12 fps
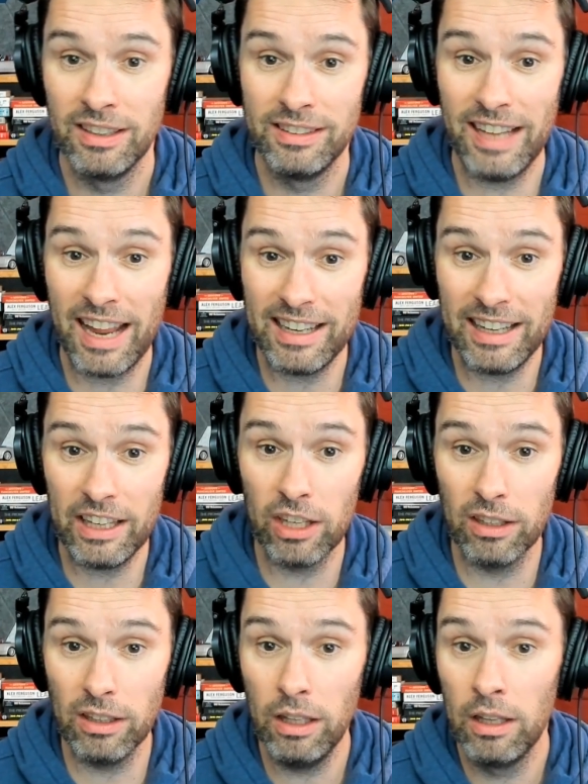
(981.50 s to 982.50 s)

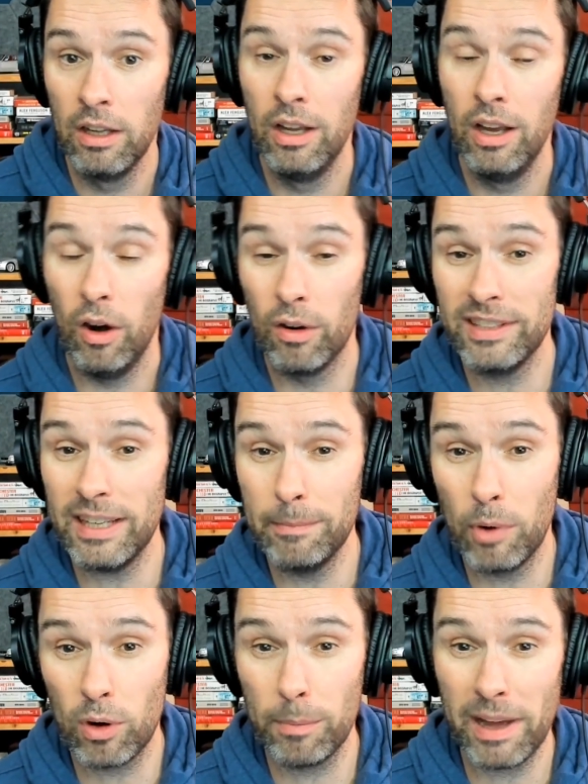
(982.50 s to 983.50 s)
technical, or is it
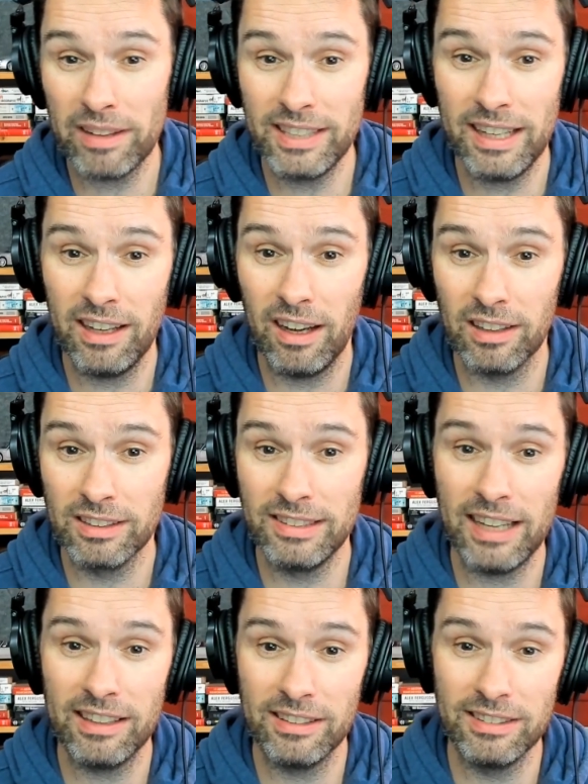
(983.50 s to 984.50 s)
more about Ten Hag's
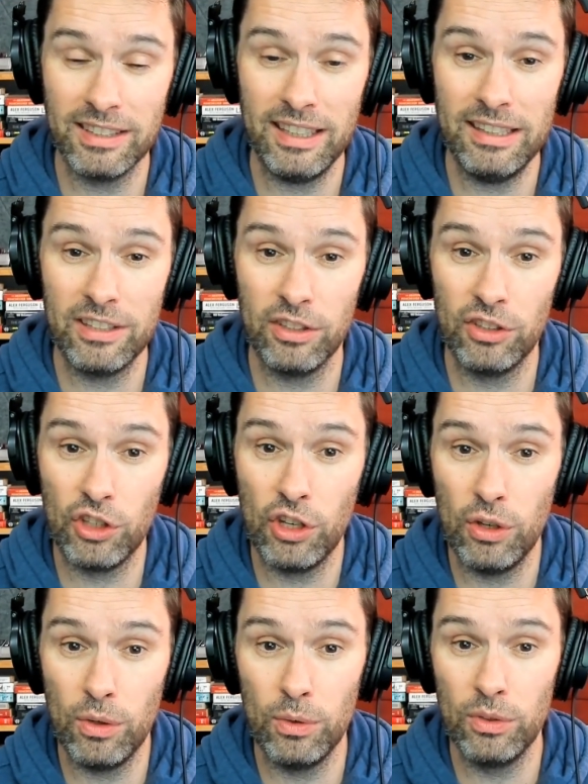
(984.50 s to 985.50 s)
tendency to
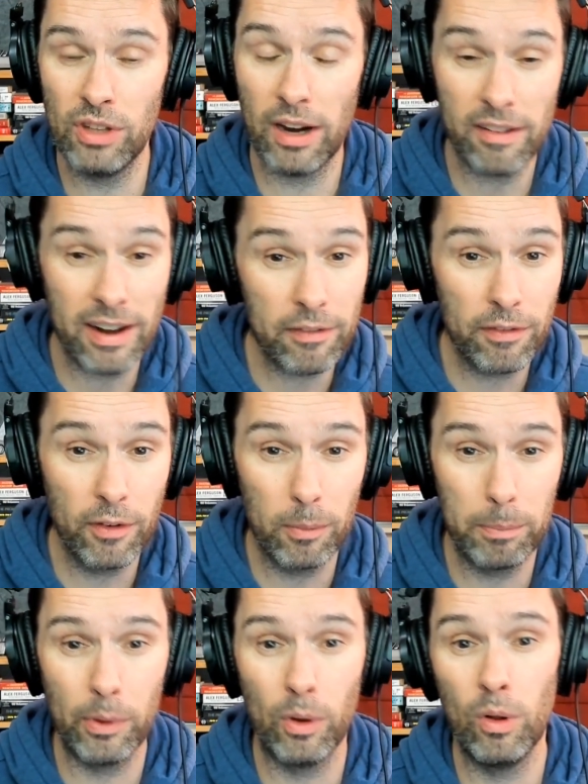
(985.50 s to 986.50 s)
choose direct
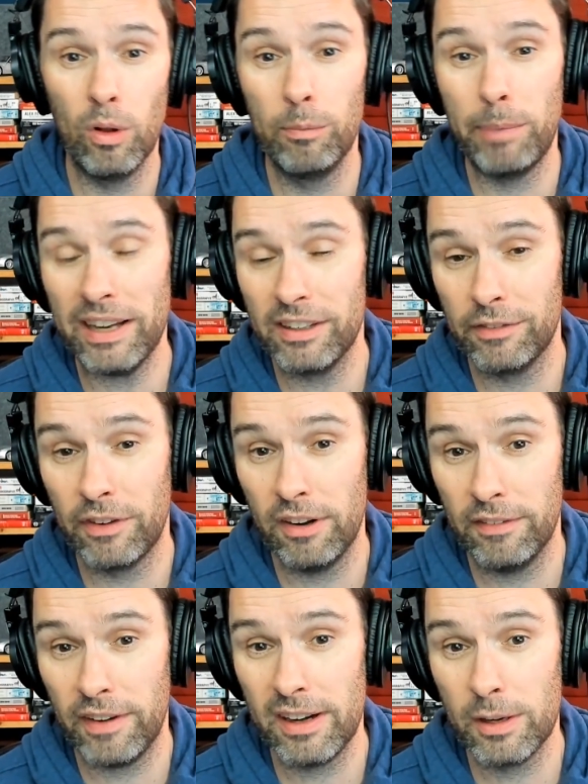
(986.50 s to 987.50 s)
football, back to
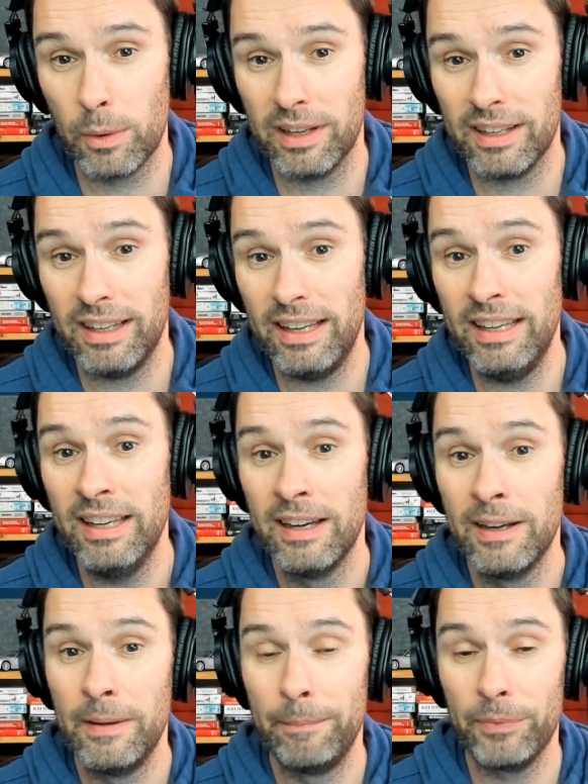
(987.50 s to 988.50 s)
front very quickly,
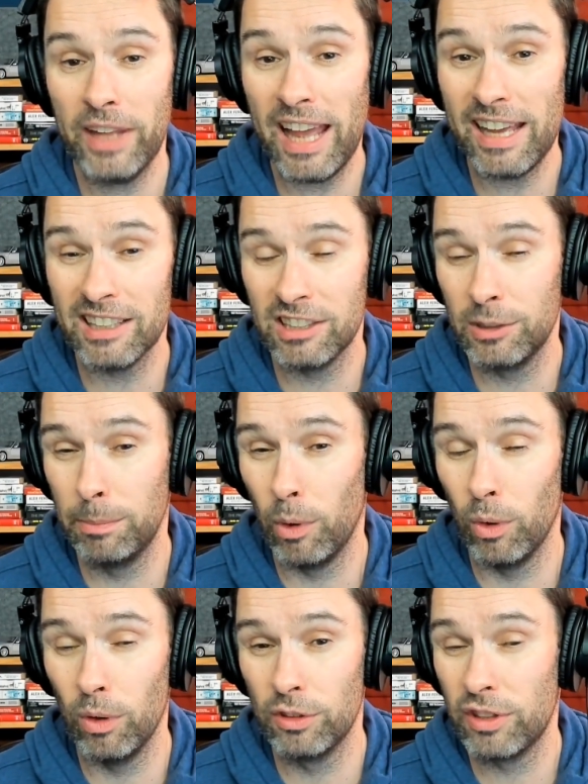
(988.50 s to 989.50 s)
chaos
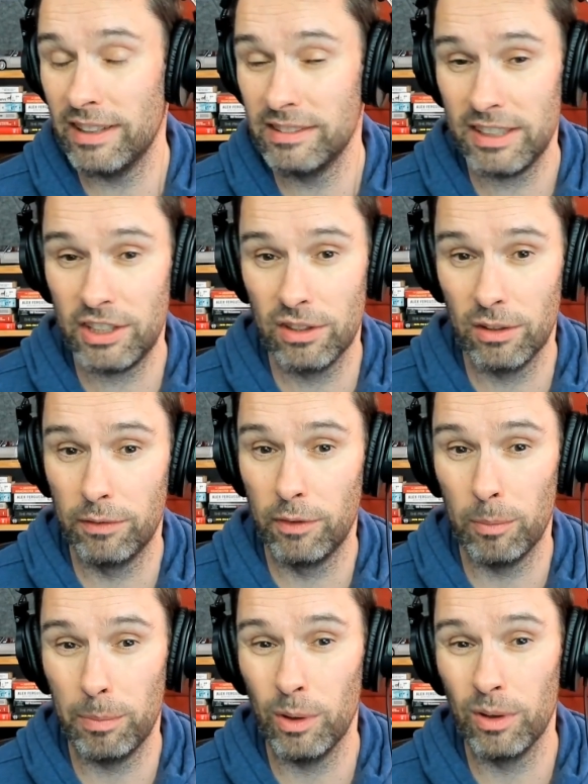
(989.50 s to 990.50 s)
ball, transitional
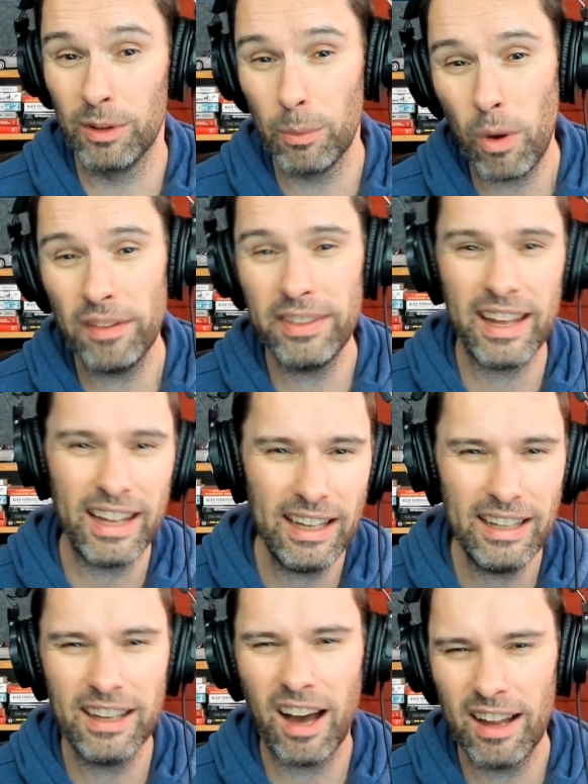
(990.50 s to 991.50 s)
football, the one that
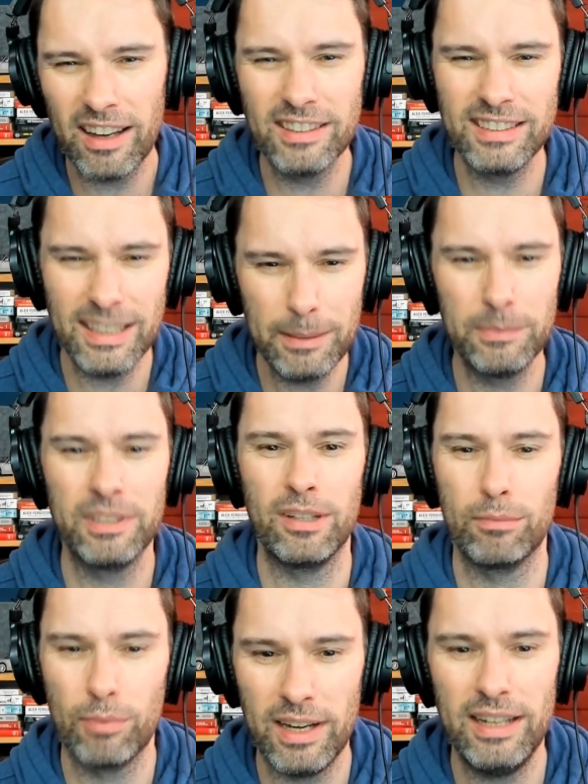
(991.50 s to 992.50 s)
he kind of seems
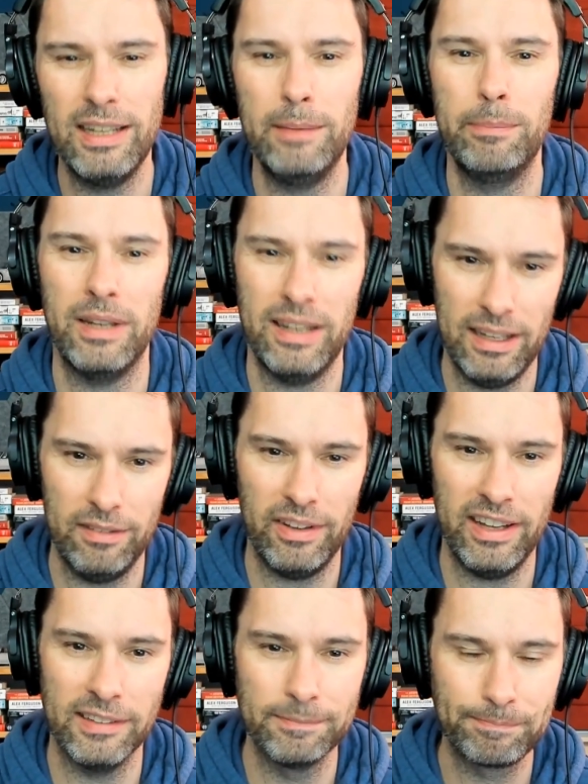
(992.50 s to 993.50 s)
to really believe
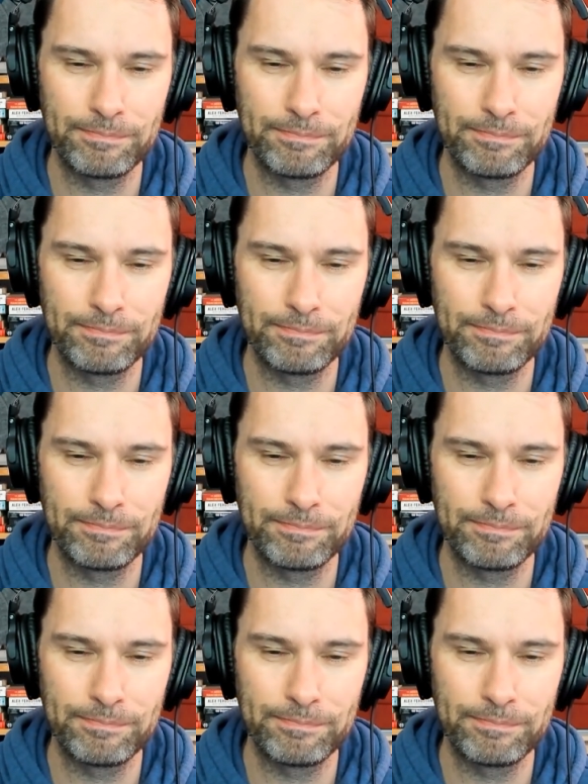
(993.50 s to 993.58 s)
in?